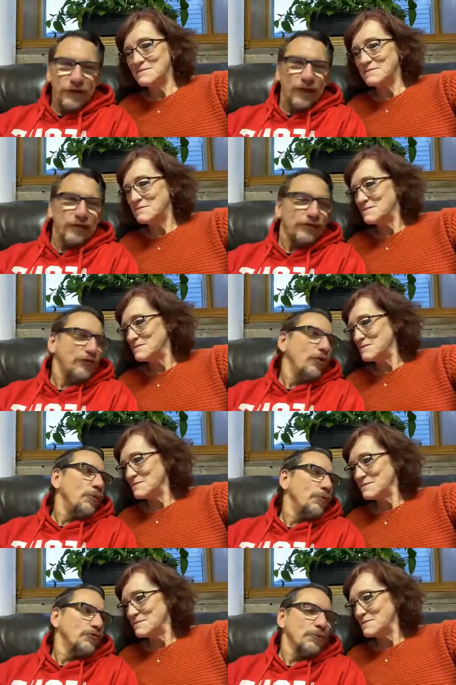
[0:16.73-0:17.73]
Speaker 1: Kaylene's
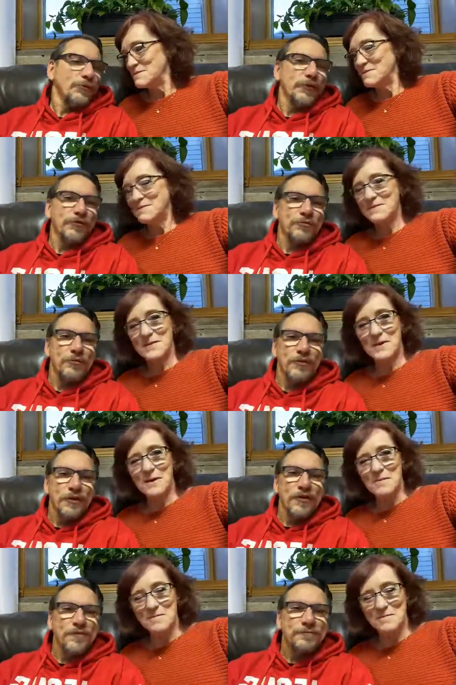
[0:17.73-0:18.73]
going to open us in prayer this
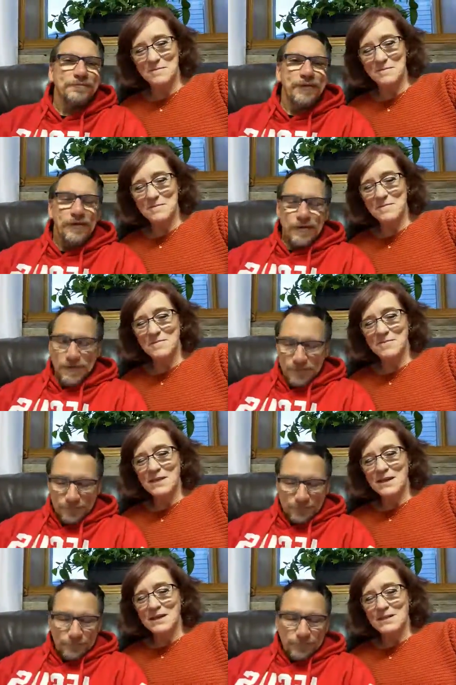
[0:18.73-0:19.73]
morning.
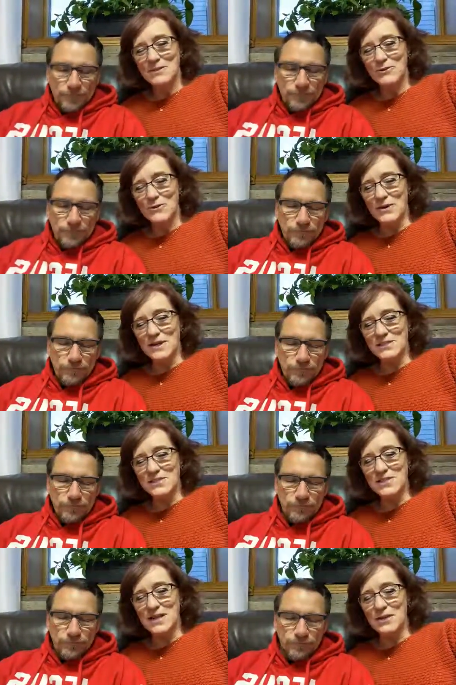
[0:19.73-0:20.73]
Dear
Speaker 2: Lord, I
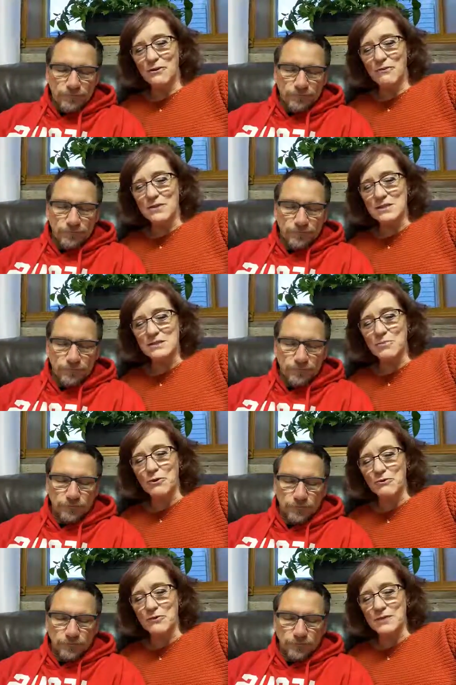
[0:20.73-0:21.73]
just thank you for this
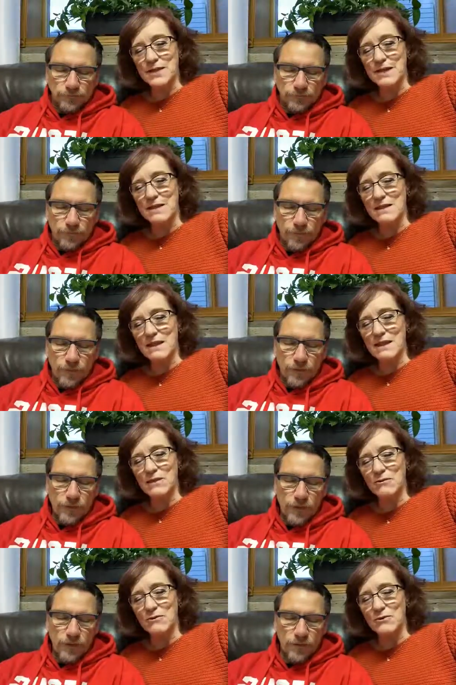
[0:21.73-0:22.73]
beautiful day. I
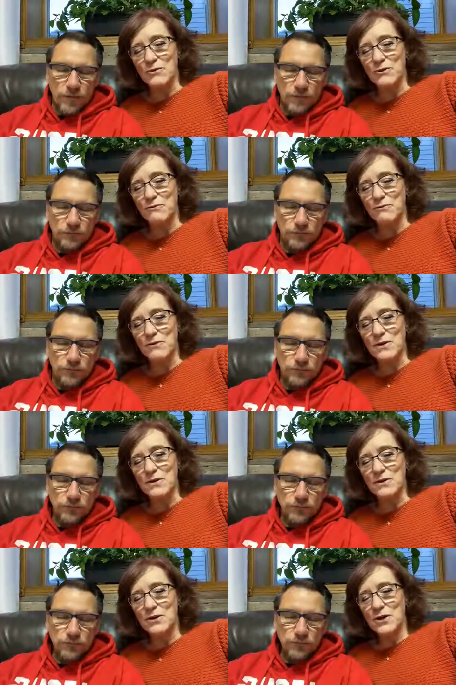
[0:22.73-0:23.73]
thank you, Lord,
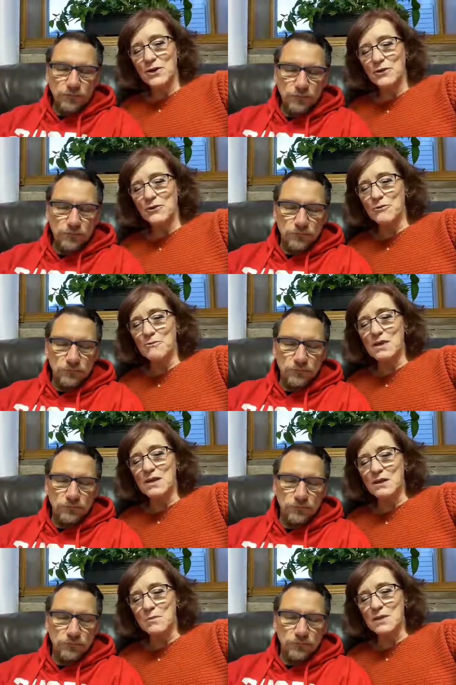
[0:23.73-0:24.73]
for your
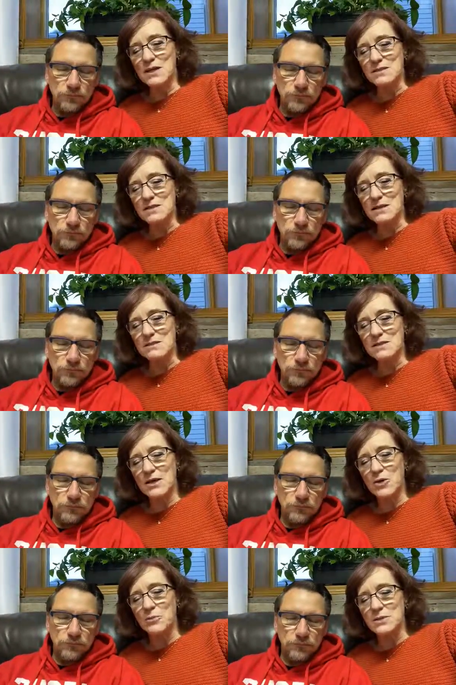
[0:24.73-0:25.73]
many
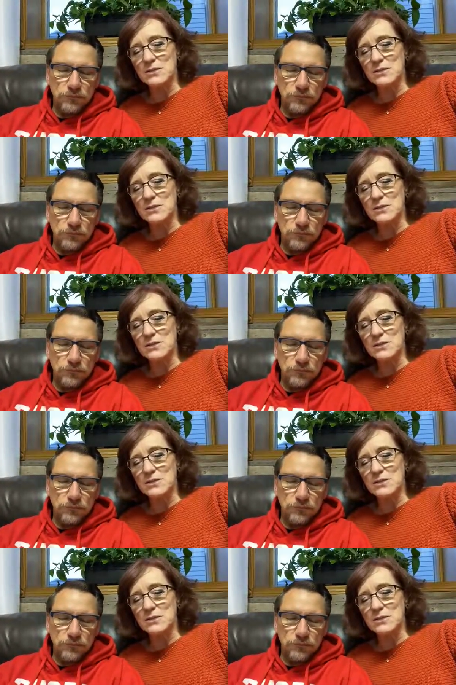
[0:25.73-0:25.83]
blessings. Help